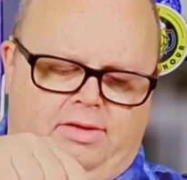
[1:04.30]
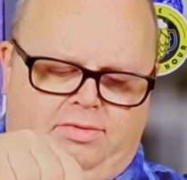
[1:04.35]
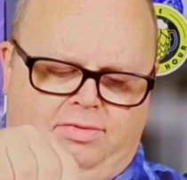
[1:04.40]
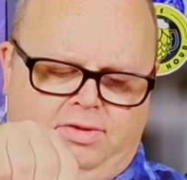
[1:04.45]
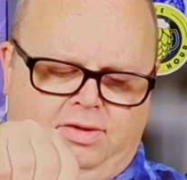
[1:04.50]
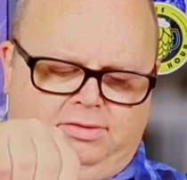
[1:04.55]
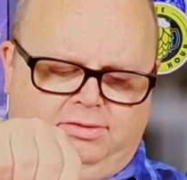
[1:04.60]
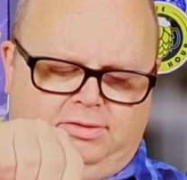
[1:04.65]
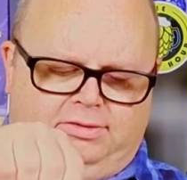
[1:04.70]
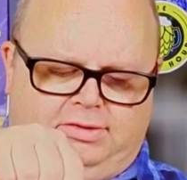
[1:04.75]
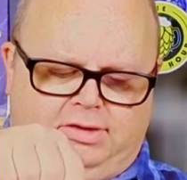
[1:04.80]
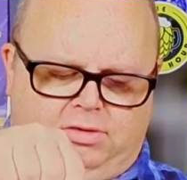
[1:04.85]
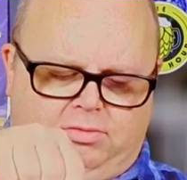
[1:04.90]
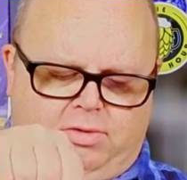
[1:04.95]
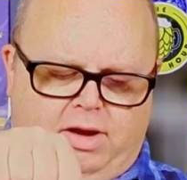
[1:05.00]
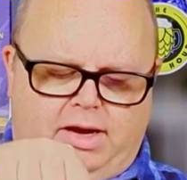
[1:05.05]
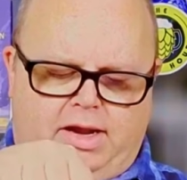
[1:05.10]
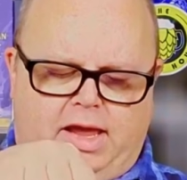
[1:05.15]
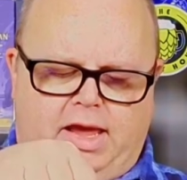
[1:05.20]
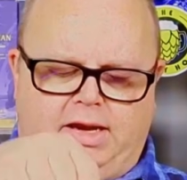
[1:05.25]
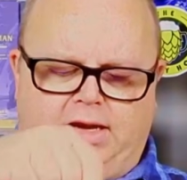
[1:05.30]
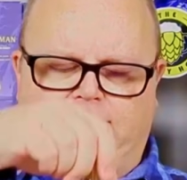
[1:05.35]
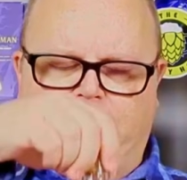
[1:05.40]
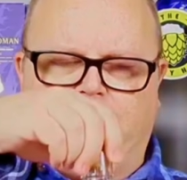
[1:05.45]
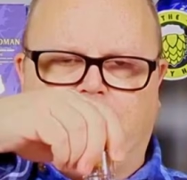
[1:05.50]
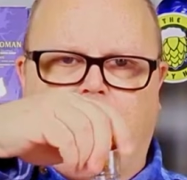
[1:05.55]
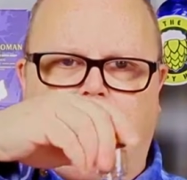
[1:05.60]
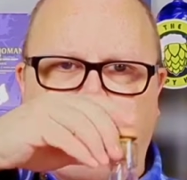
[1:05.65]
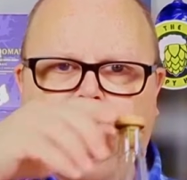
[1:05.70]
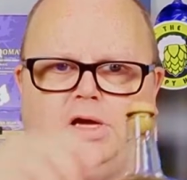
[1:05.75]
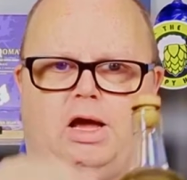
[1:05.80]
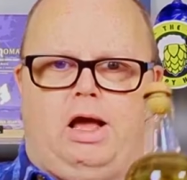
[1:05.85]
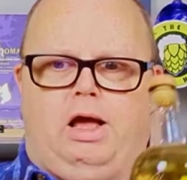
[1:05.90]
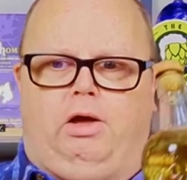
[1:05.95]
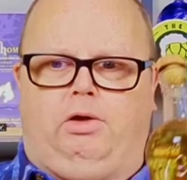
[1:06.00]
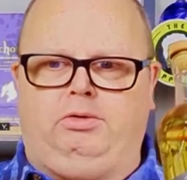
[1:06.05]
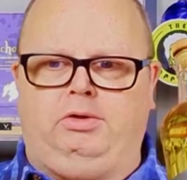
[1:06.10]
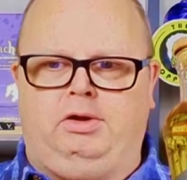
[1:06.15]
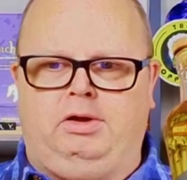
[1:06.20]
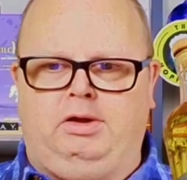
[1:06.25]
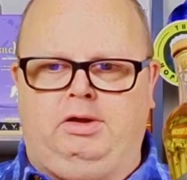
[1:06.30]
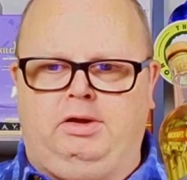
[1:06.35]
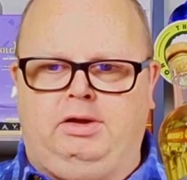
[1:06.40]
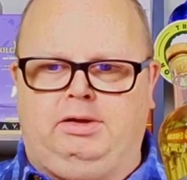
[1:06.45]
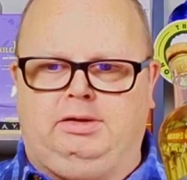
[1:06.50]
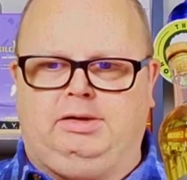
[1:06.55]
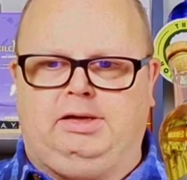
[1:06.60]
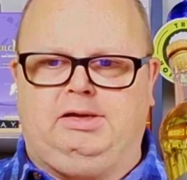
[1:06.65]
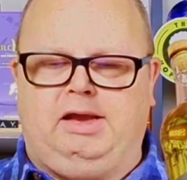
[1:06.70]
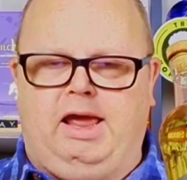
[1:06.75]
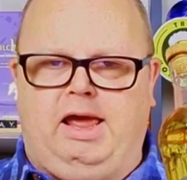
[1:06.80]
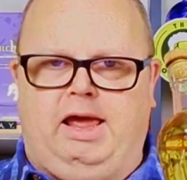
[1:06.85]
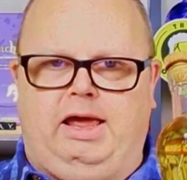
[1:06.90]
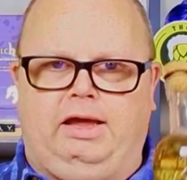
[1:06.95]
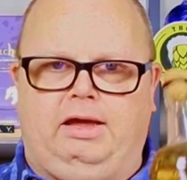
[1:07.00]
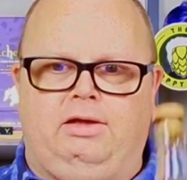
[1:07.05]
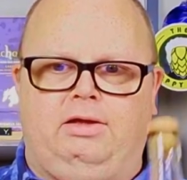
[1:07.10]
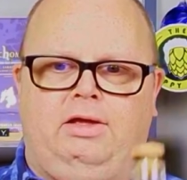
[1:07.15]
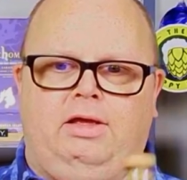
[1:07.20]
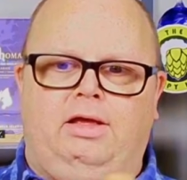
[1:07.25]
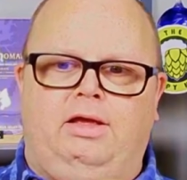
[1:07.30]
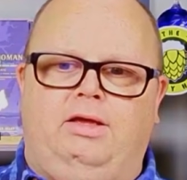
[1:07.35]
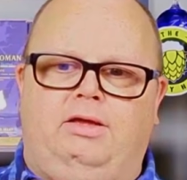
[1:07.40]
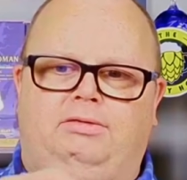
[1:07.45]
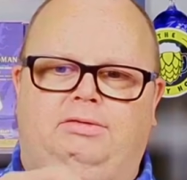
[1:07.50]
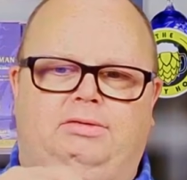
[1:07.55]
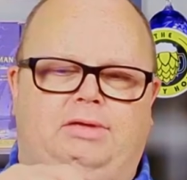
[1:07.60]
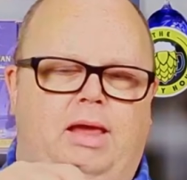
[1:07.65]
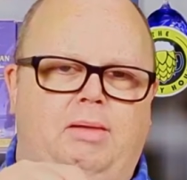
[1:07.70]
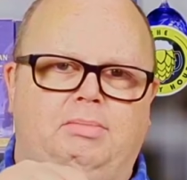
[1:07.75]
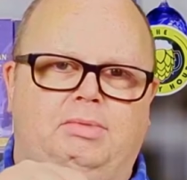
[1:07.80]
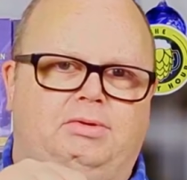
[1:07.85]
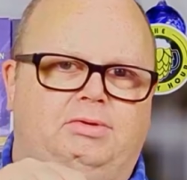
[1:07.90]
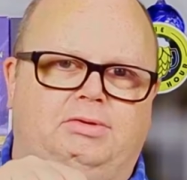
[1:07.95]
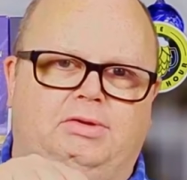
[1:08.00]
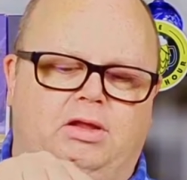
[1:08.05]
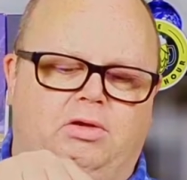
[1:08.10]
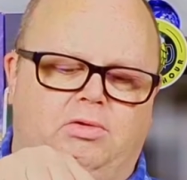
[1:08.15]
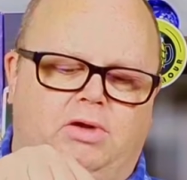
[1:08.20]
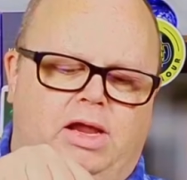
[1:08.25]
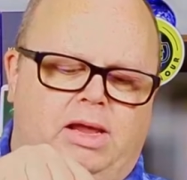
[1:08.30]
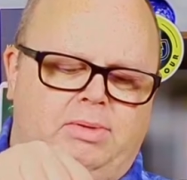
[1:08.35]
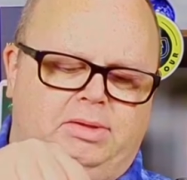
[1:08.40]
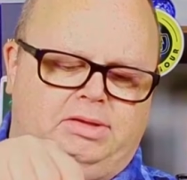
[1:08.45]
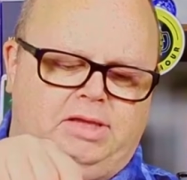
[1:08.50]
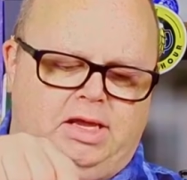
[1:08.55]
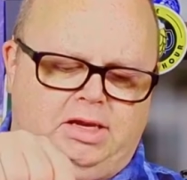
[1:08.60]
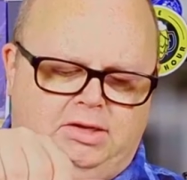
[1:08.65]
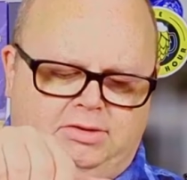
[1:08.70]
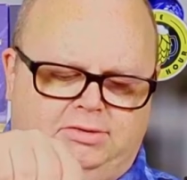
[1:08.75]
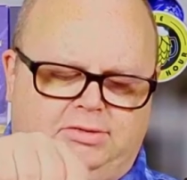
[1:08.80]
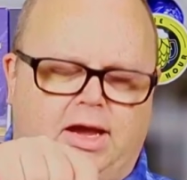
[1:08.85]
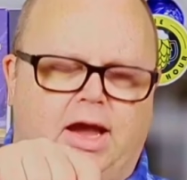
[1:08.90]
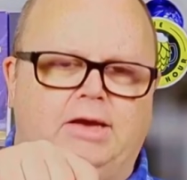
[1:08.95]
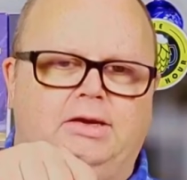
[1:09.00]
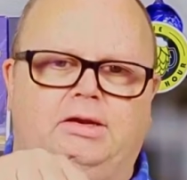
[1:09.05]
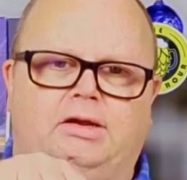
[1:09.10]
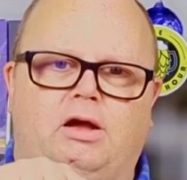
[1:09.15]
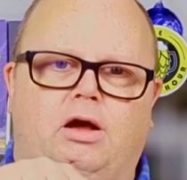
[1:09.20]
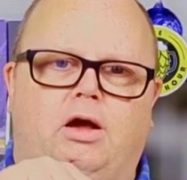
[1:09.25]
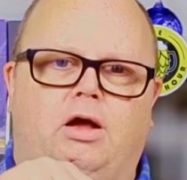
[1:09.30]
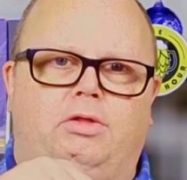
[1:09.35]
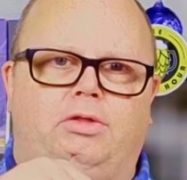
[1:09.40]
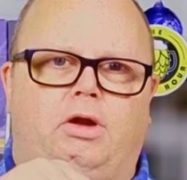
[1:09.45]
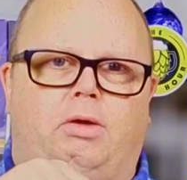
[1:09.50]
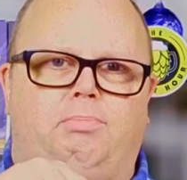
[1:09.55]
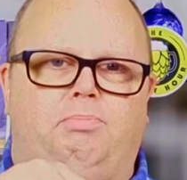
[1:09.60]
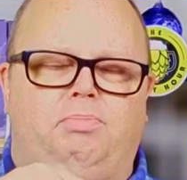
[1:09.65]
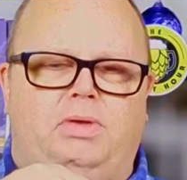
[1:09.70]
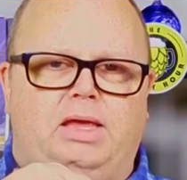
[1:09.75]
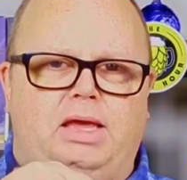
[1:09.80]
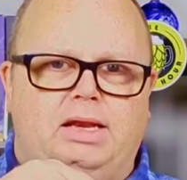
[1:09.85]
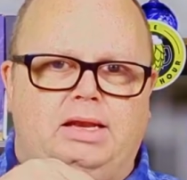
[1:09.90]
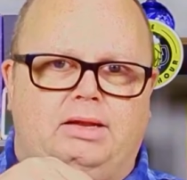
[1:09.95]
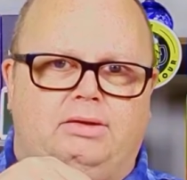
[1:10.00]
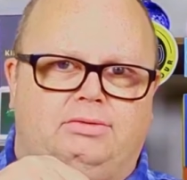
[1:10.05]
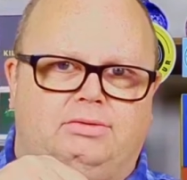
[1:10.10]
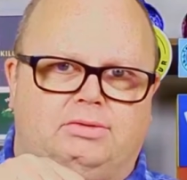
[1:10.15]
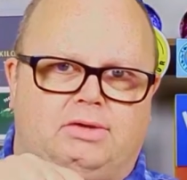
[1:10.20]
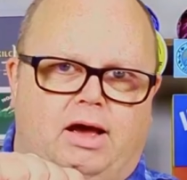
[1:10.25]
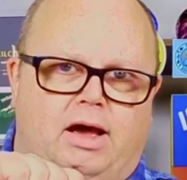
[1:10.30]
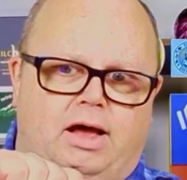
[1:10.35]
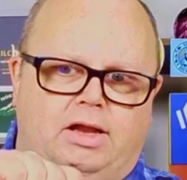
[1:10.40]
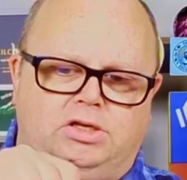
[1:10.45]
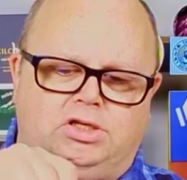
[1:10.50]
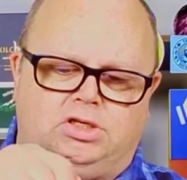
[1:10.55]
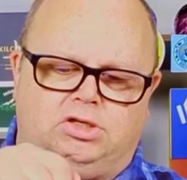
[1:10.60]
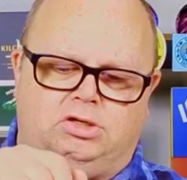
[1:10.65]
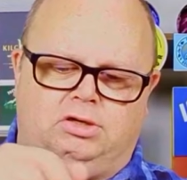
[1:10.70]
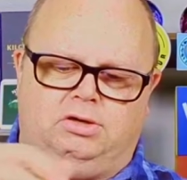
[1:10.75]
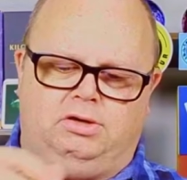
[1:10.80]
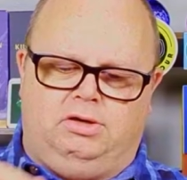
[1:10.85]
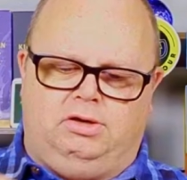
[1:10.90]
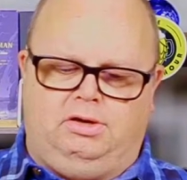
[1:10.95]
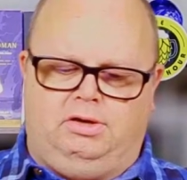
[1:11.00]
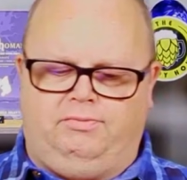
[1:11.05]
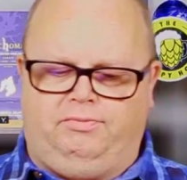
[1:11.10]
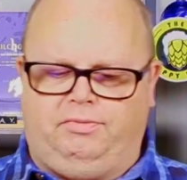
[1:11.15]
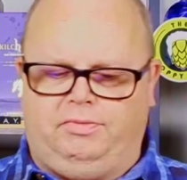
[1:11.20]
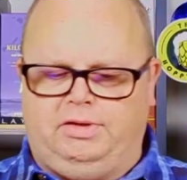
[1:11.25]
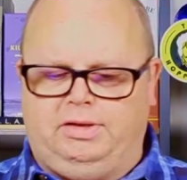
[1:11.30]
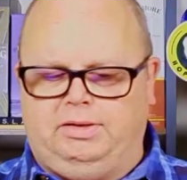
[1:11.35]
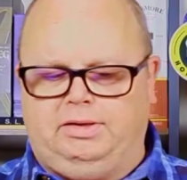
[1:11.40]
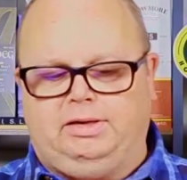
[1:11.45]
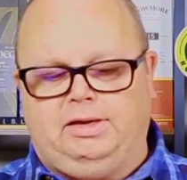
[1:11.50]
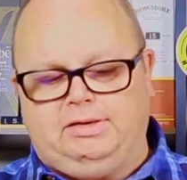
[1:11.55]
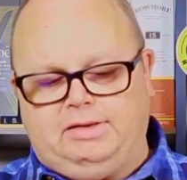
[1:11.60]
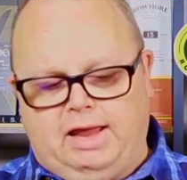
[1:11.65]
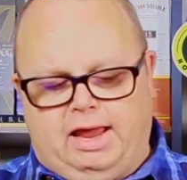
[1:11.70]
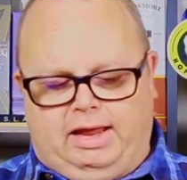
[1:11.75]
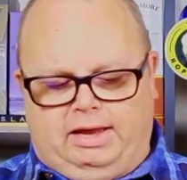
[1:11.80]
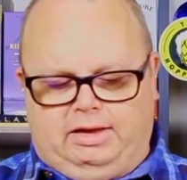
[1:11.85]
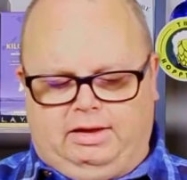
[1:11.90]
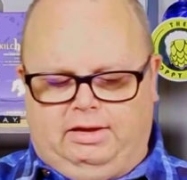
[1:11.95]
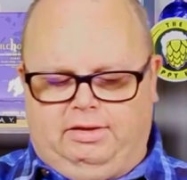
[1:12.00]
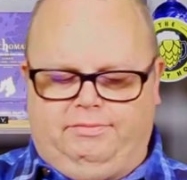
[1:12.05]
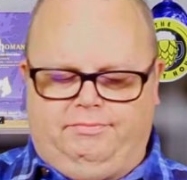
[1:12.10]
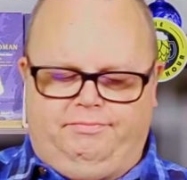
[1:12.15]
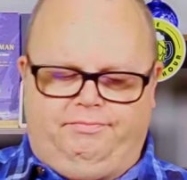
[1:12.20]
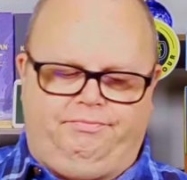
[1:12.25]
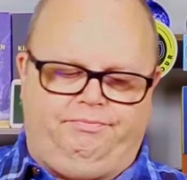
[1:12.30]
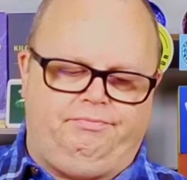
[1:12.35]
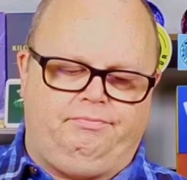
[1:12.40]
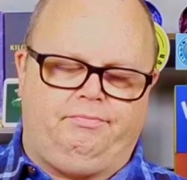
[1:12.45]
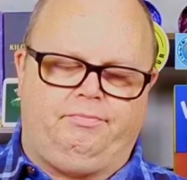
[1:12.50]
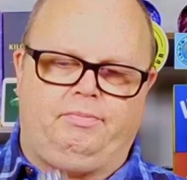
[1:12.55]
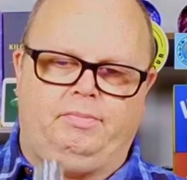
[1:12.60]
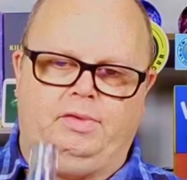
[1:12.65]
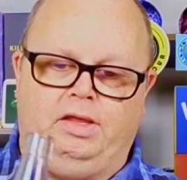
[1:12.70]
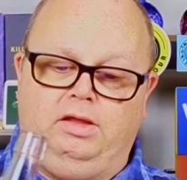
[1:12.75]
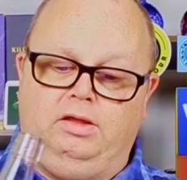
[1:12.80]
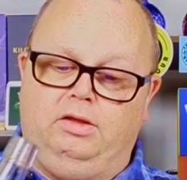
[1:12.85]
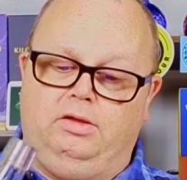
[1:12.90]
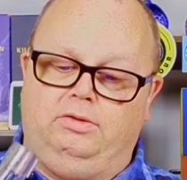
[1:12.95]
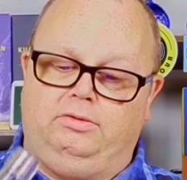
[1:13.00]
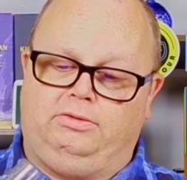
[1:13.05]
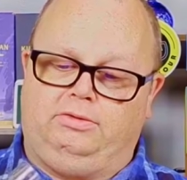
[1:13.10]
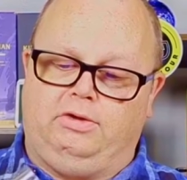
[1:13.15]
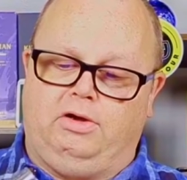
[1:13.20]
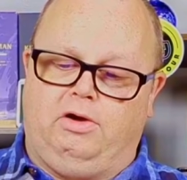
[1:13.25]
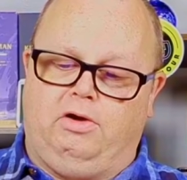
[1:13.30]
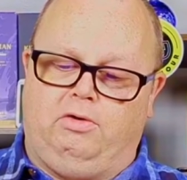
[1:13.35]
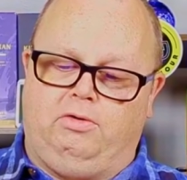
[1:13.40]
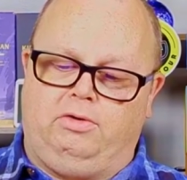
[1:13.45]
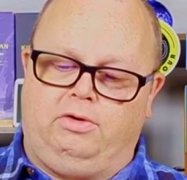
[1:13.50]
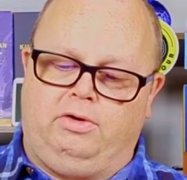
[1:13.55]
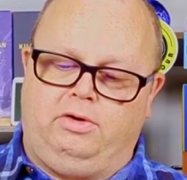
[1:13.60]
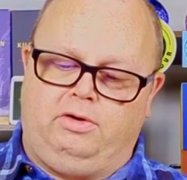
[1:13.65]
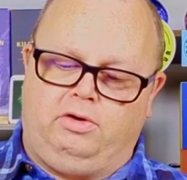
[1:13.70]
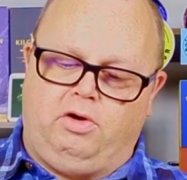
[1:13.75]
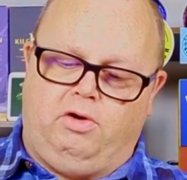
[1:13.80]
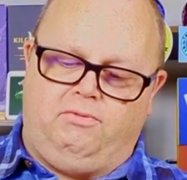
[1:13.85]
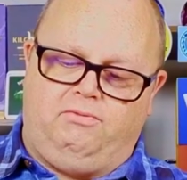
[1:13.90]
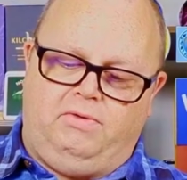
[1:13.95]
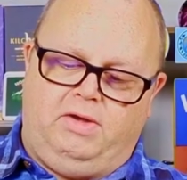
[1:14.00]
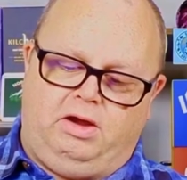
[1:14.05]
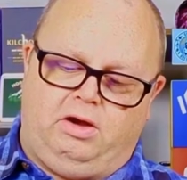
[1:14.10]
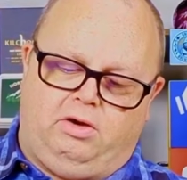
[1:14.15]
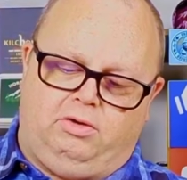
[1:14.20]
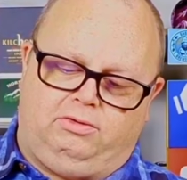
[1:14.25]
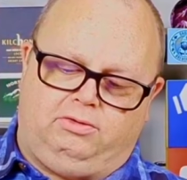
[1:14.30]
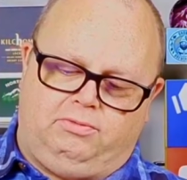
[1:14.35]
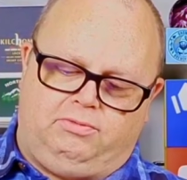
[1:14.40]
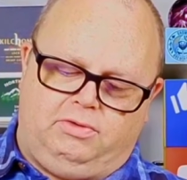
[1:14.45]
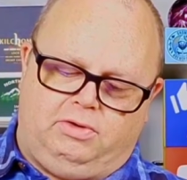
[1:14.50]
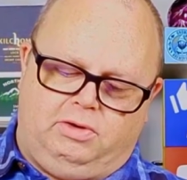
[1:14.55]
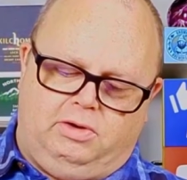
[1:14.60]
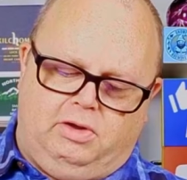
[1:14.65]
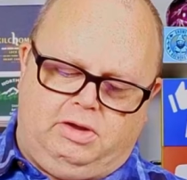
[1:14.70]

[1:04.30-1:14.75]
this is the red-headed stepchild, Ledaig. Same distillery, but they decided to call their peated Scotch Ledaig. So go figure. So if you're